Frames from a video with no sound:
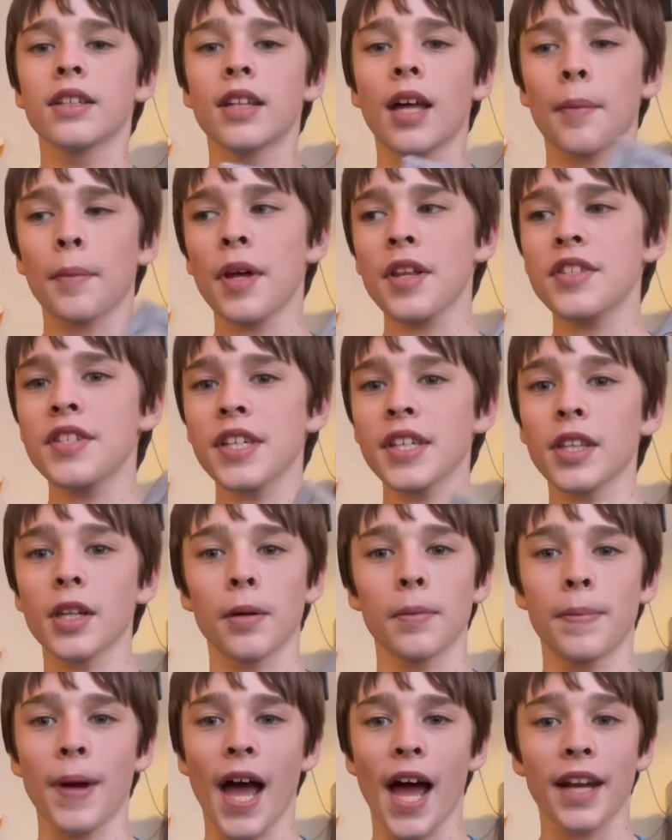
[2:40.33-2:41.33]
I'm not saying
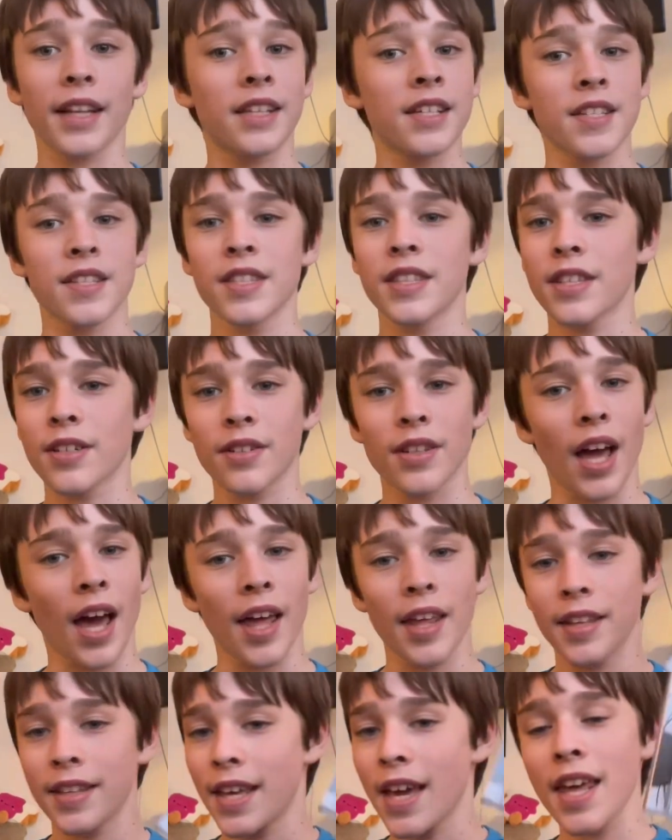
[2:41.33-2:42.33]
they're bad, because
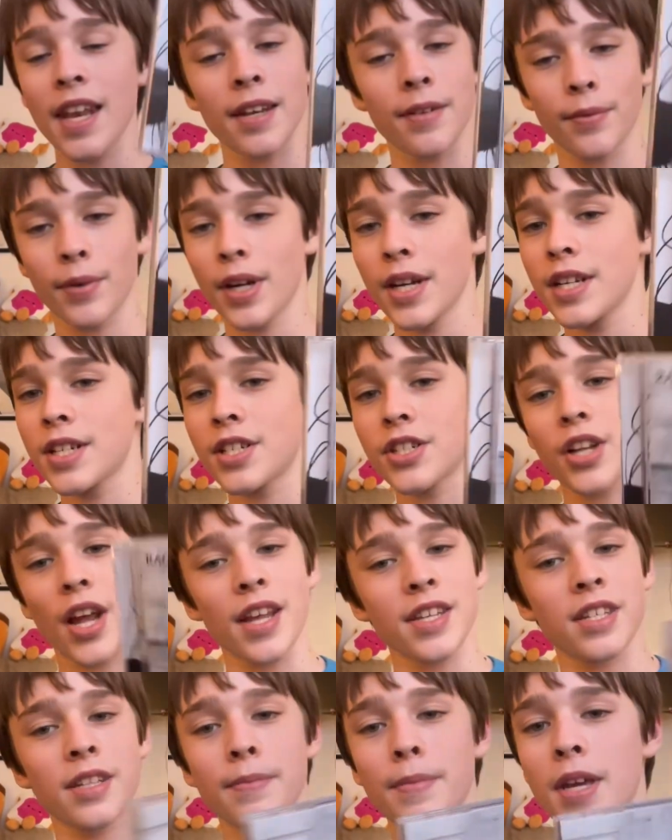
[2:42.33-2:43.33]
again, Rage
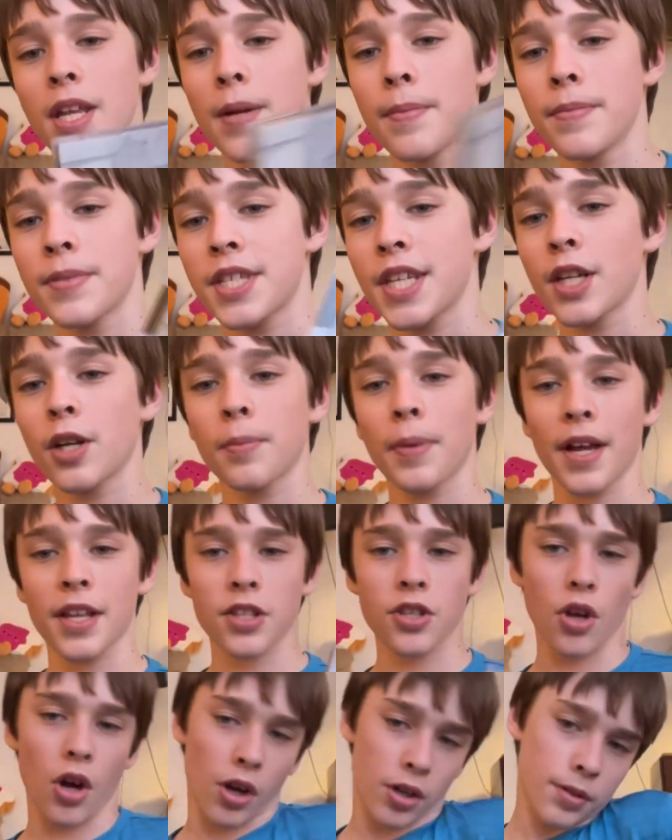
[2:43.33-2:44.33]
hasn't made a single bad
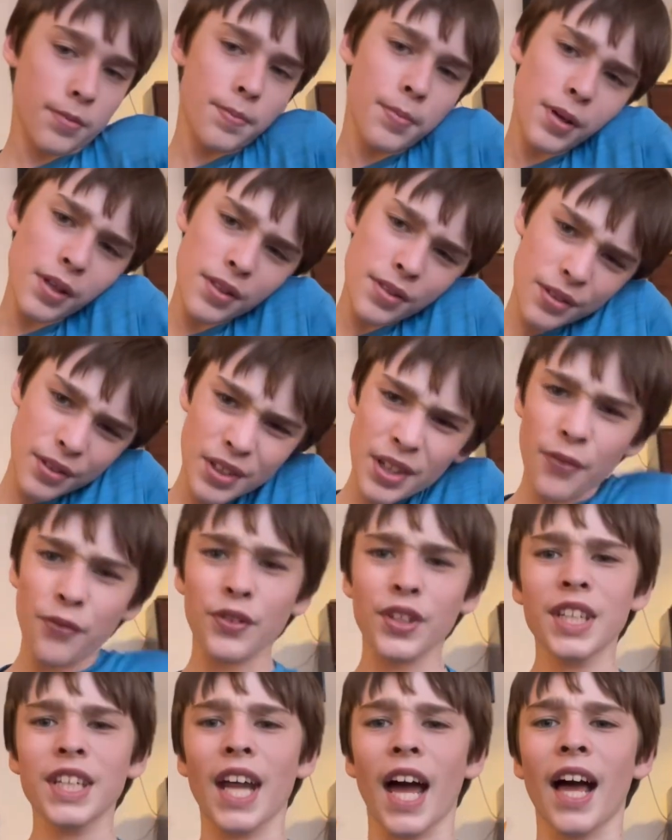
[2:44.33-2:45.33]
song, but they're
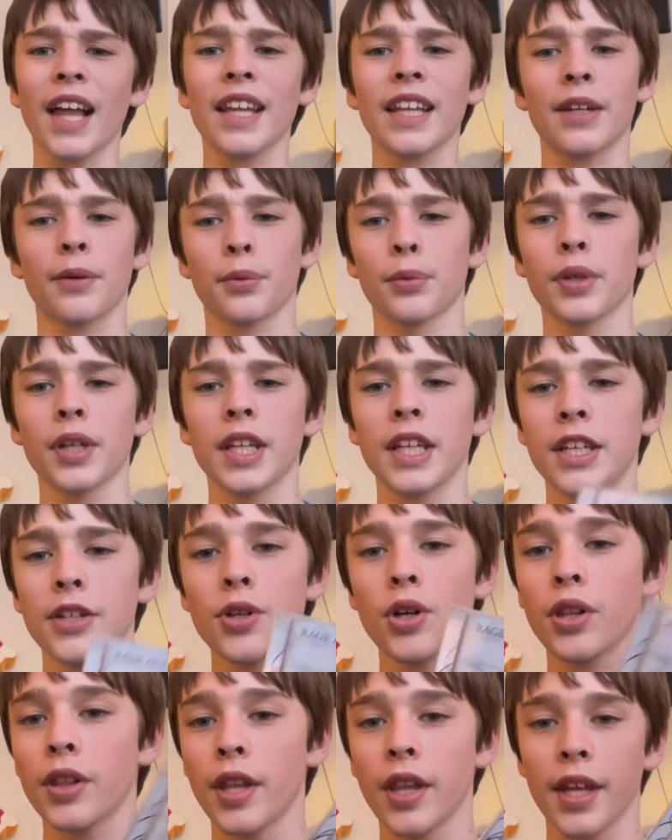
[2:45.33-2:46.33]
definitely not like really
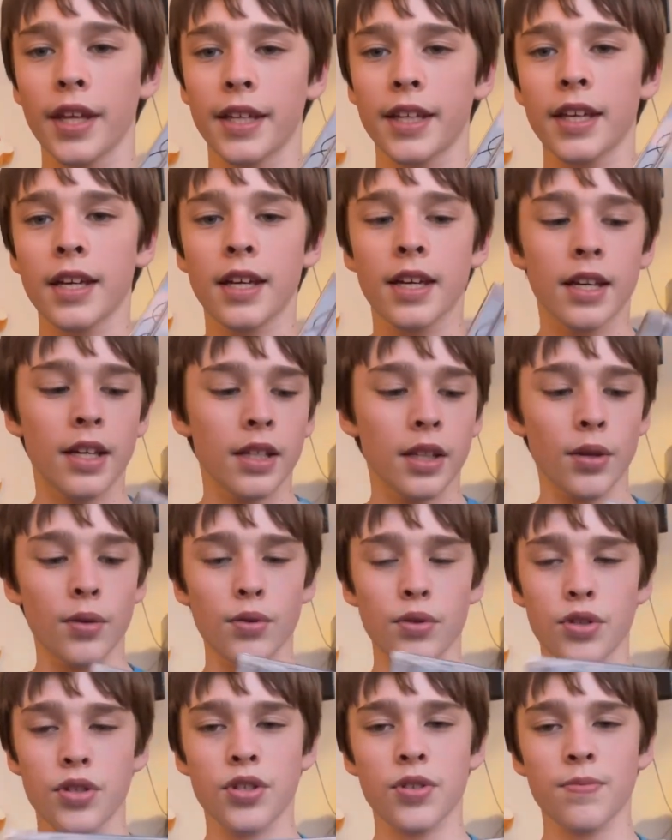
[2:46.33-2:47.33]
good, like
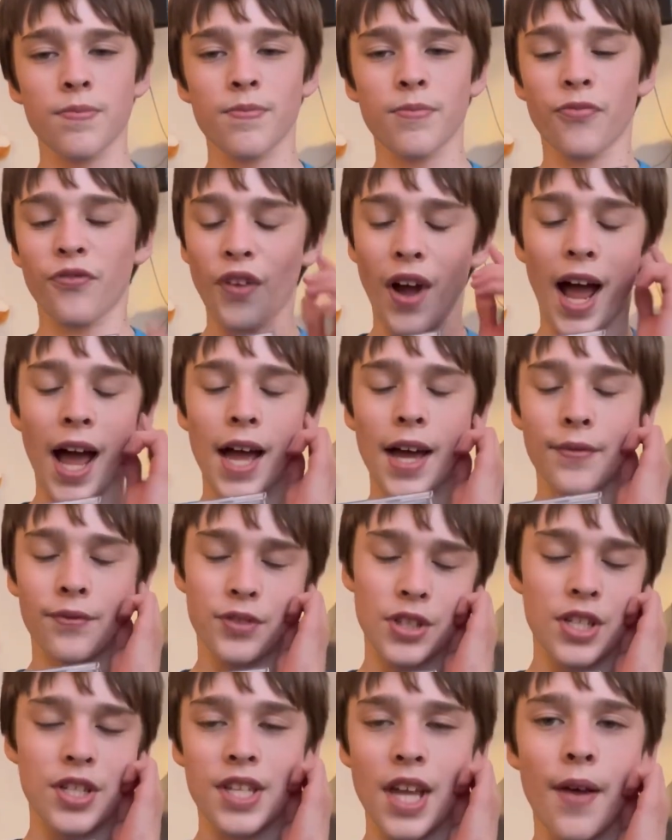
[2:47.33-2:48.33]
those 5
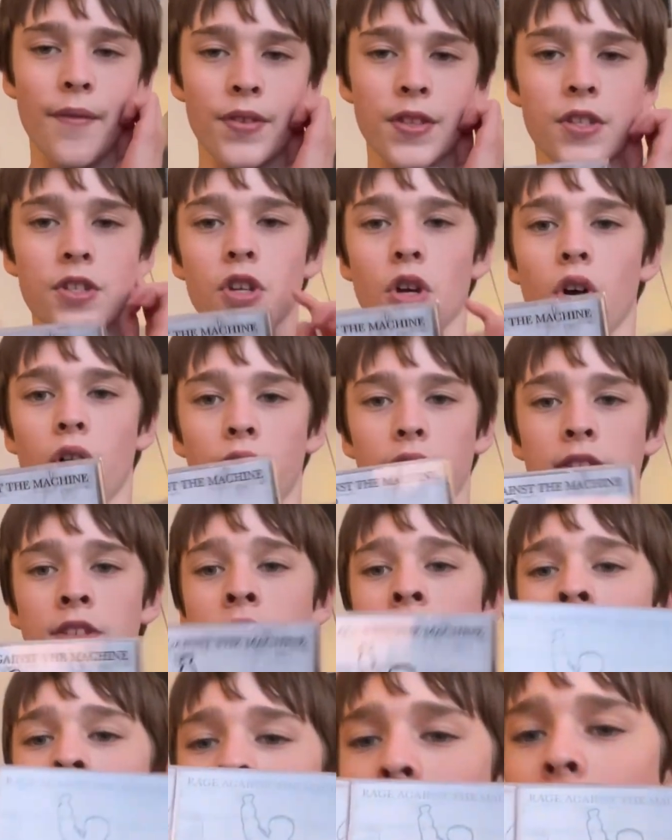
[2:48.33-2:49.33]
to 7 songs.
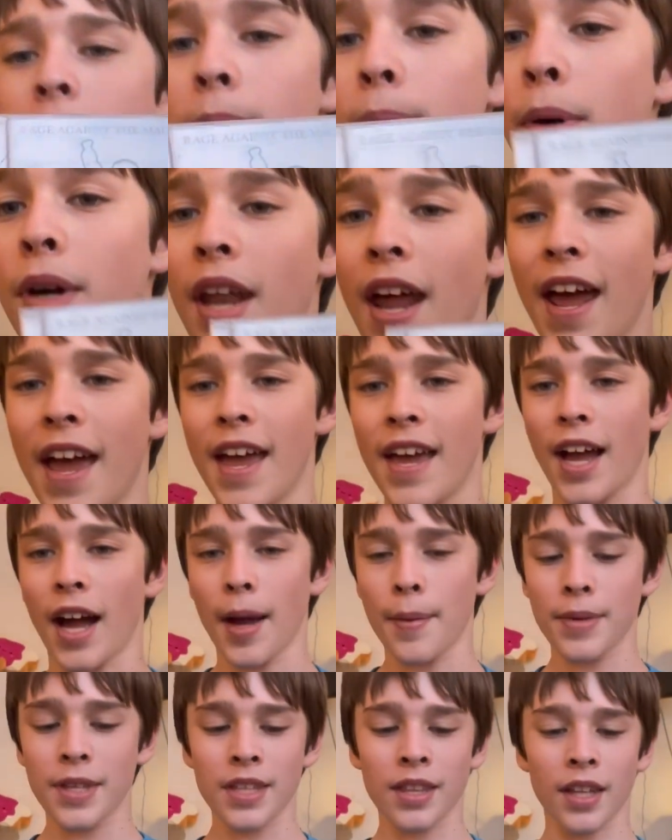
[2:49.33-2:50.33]
But hey, I
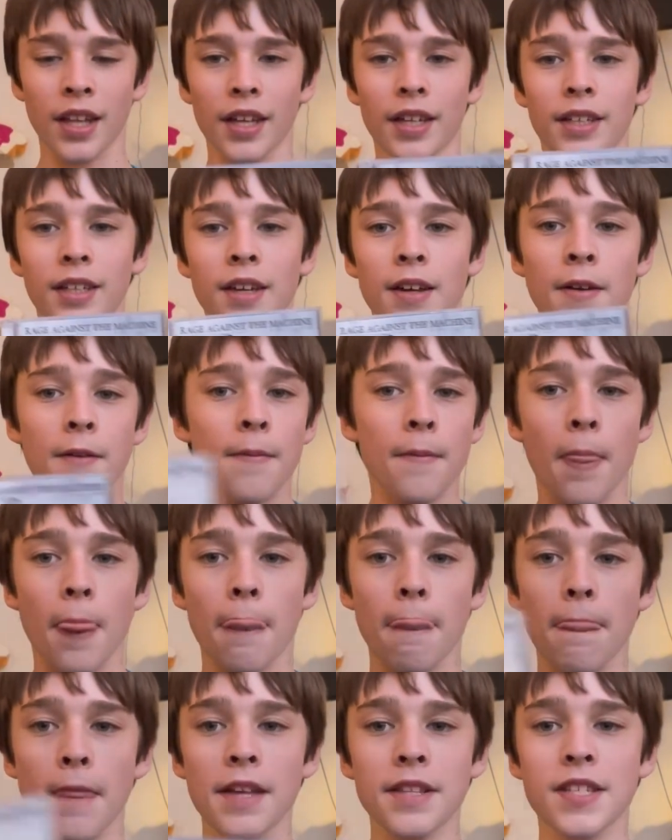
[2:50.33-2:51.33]
mean, like,
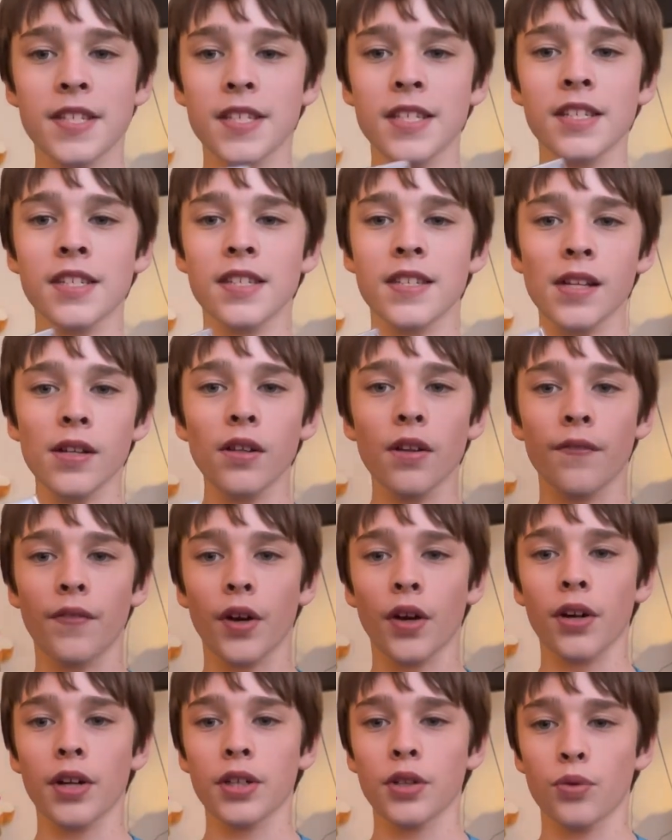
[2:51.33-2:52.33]
it's still a
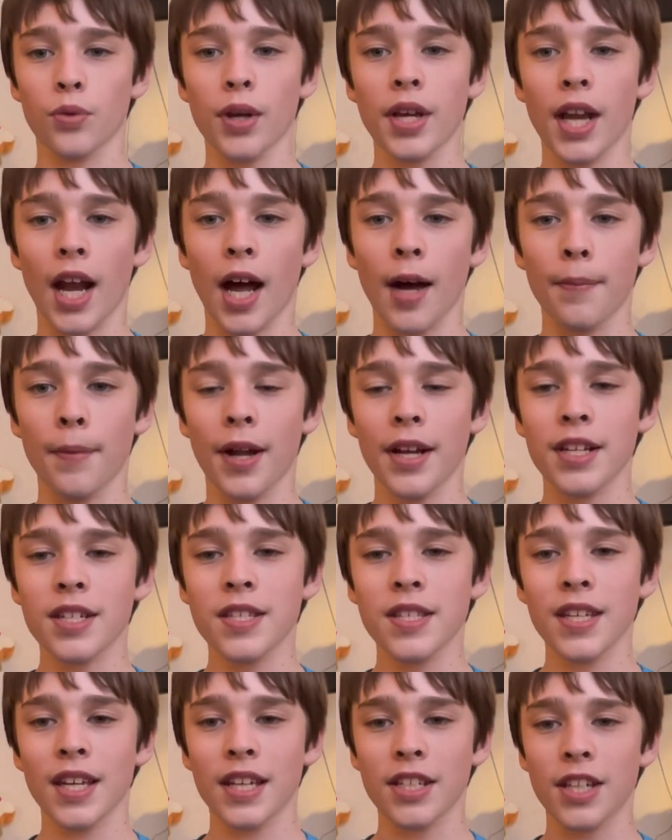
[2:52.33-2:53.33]
very great album. I just
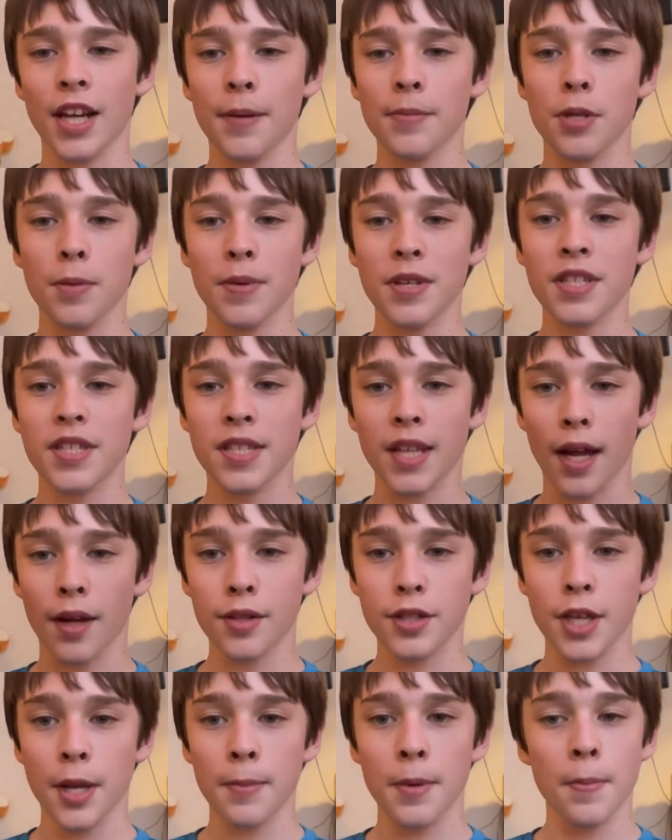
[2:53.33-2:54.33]
think at times a bit
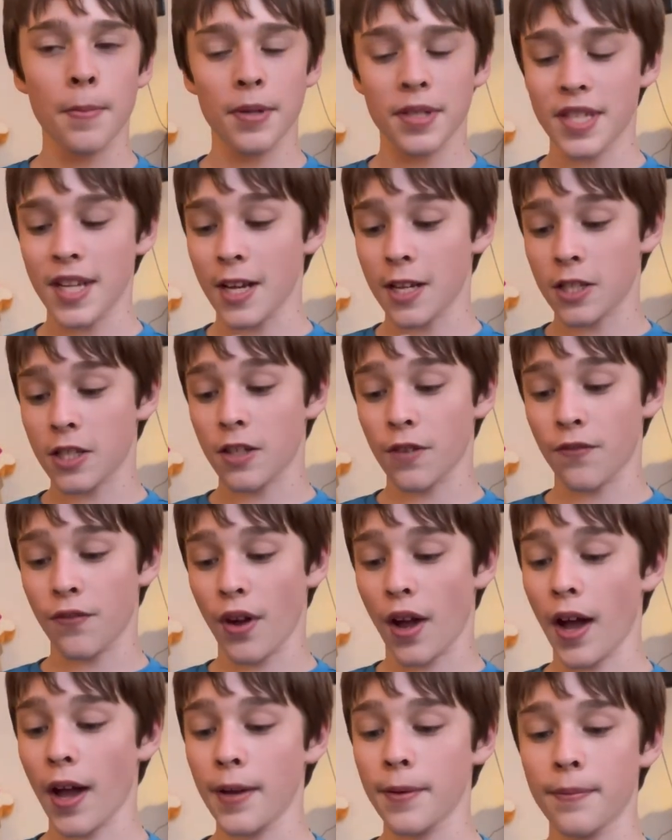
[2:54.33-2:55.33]
sound samey, but
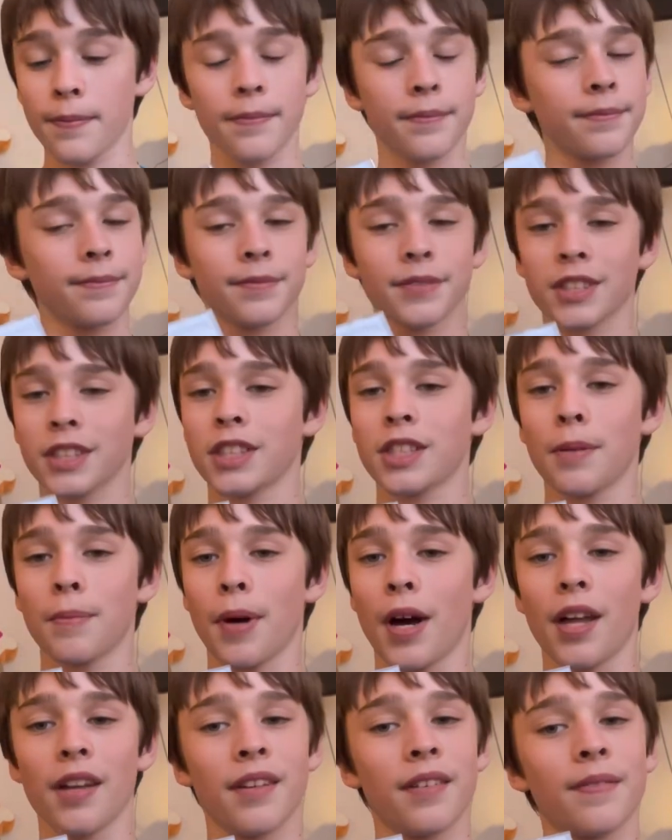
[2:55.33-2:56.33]
Testify, come
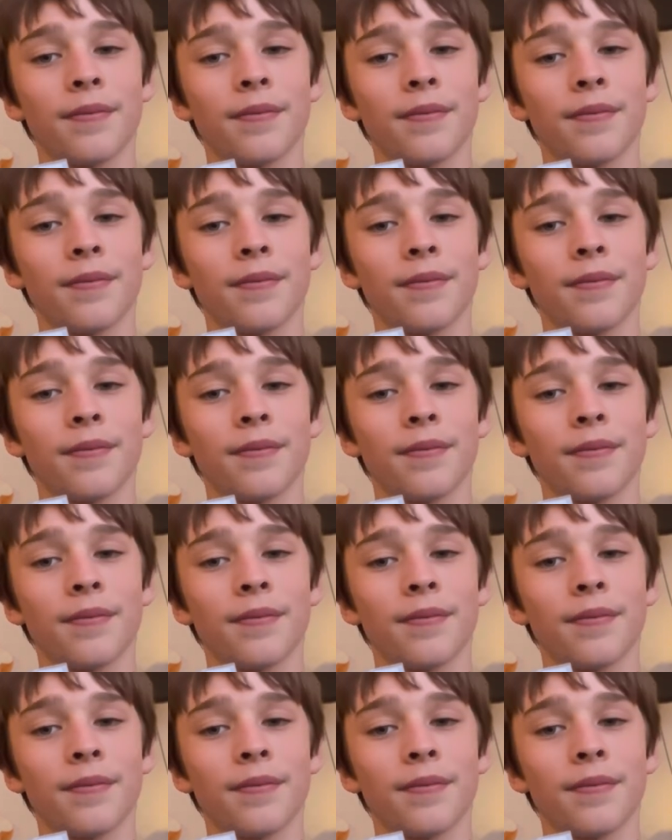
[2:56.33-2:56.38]
on.